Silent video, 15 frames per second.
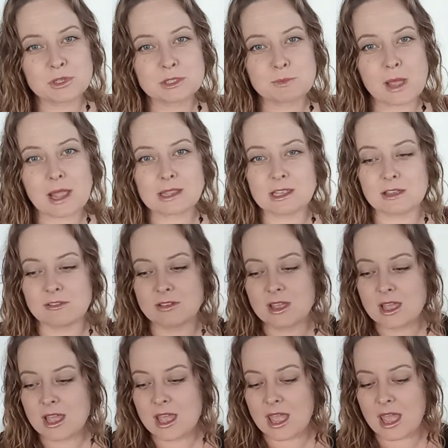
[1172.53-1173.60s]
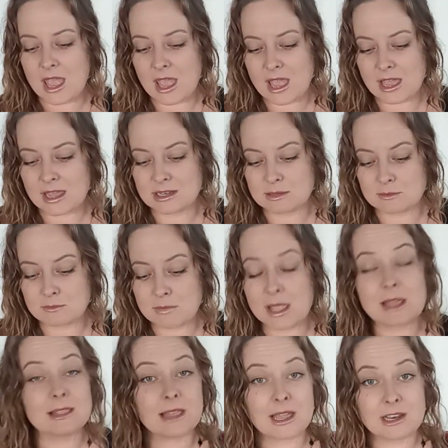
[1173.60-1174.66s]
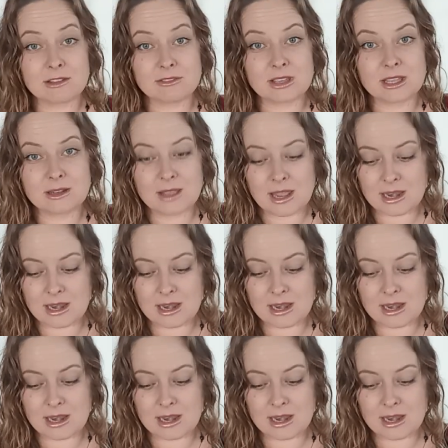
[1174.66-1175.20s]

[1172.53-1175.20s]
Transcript: perspective and make light of it.